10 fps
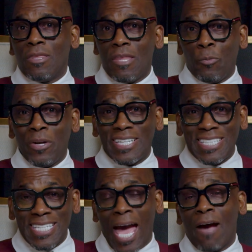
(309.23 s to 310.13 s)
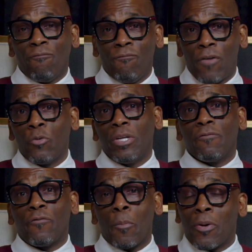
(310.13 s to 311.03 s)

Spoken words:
that we are not voting for